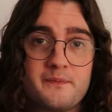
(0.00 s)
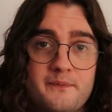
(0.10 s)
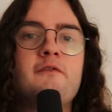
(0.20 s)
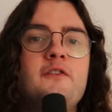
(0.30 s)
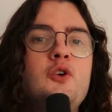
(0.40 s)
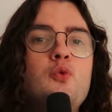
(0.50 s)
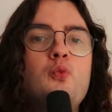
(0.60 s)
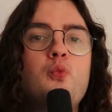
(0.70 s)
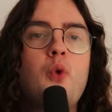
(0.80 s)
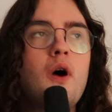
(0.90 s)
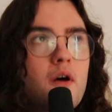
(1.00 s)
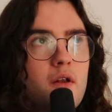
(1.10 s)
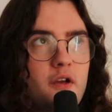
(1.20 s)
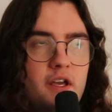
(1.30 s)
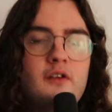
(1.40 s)
If you were
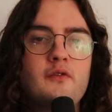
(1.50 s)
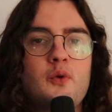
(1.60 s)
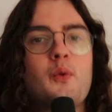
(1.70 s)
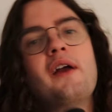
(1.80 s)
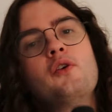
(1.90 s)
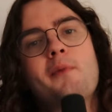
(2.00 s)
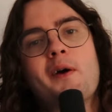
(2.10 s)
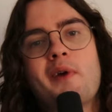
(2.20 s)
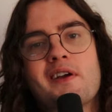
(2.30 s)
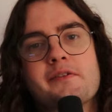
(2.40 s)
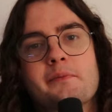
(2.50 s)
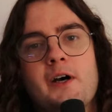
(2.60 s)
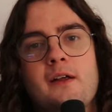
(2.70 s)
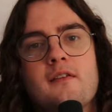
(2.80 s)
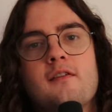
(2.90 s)
looking for where you might make some
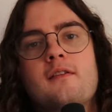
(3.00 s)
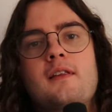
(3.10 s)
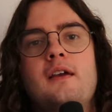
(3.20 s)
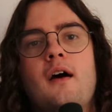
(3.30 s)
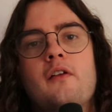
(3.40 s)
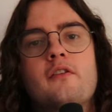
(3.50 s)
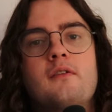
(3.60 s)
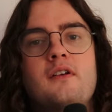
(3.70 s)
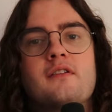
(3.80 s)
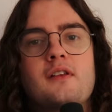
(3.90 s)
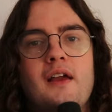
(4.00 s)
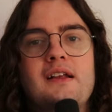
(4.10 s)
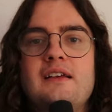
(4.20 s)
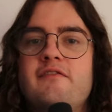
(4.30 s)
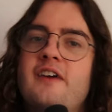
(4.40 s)
cuts, the answer is
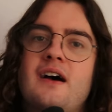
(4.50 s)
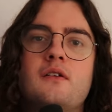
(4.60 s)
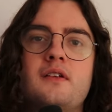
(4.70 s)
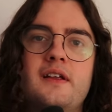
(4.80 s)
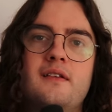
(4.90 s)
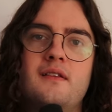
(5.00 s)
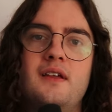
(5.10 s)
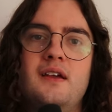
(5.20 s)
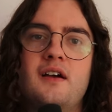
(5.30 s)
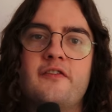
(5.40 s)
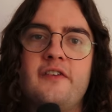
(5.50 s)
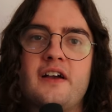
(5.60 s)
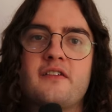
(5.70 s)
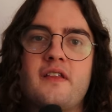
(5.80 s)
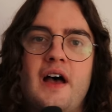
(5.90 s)
likely found in the
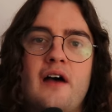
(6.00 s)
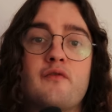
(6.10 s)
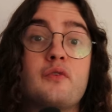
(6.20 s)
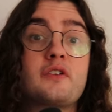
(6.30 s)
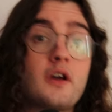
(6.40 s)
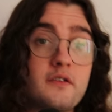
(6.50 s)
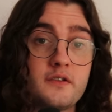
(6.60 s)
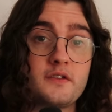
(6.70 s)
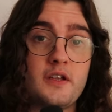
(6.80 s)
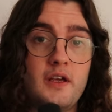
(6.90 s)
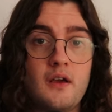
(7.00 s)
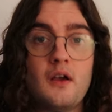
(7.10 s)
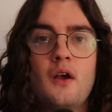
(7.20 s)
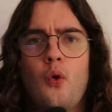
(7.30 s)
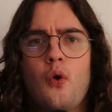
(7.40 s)
effects that have redundancy,
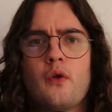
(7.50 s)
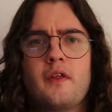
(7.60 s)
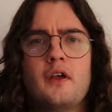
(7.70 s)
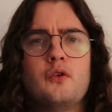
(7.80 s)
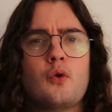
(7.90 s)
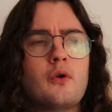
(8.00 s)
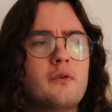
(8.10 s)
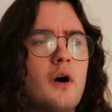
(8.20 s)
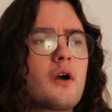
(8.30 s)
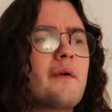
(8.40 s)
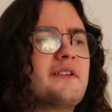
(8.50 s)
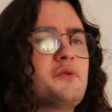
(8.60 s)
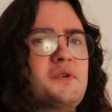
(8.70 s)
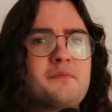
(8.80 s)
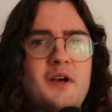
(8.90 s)
or that you're not going
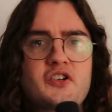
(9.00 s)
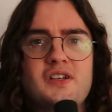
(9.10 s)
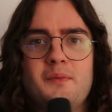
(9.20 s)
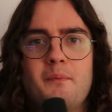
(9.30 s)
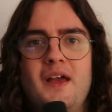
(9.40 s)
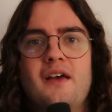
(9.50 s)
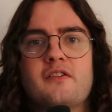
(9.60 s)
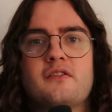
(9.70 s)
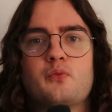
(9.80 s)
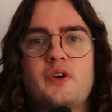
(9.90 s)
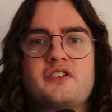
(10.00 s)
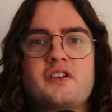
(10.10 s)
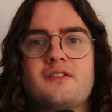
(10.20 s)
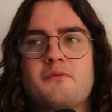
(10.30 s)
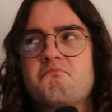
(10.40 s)
to especially miss, which
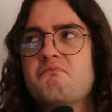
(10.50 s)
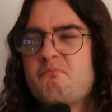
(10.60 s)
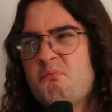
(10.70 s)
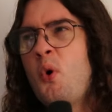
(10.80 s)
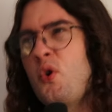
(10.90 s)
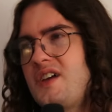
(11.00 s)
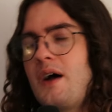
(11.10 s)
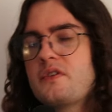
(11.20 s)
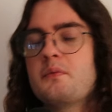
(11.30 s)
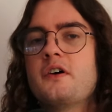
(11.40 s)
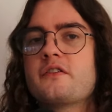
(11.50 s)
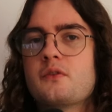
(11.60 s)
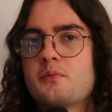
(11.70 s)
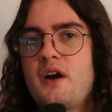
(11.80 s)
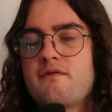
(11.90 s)
is more down to
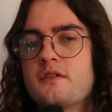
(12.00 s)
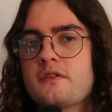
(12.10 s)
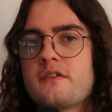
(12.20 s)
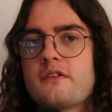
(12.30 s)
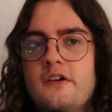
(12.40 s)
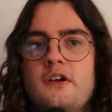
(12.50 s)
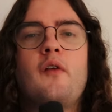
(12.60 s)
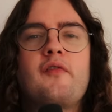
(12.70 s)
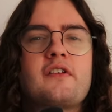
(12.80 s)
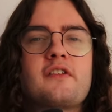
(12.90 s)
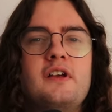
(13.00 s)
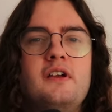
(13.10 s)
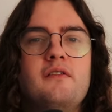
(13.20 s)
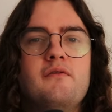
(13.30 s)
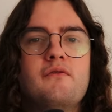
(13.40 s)
personal preference.
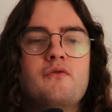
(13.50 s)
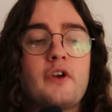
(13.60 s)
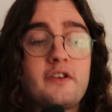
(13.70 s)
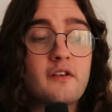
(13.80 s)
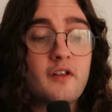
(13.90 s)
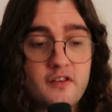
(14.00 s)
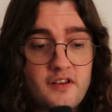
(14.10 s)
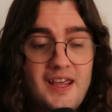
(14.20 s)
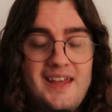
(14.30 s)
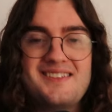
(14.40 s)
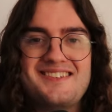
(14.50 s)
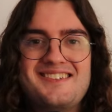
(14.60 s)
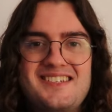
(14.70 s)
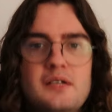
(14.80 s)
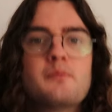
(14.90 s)
Obviously, redundancy is
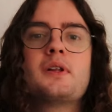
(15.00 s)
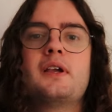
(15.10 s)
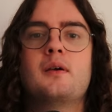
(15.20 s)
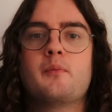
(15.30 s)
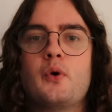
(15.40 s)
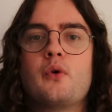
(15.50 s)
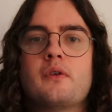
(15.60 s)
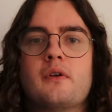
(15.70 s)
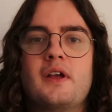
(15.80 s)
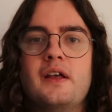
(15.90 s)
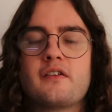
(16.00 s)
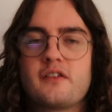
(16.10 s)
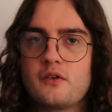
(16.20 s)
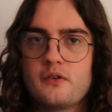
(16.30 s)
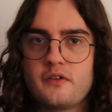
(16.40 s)
deeply important in a
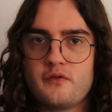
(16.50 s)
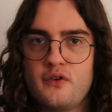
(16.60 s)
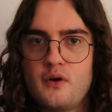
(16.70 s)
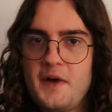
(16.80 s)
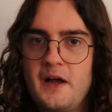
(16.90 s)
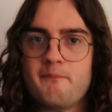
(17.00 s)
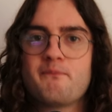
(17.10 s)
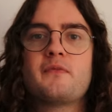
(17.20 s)
singleton format.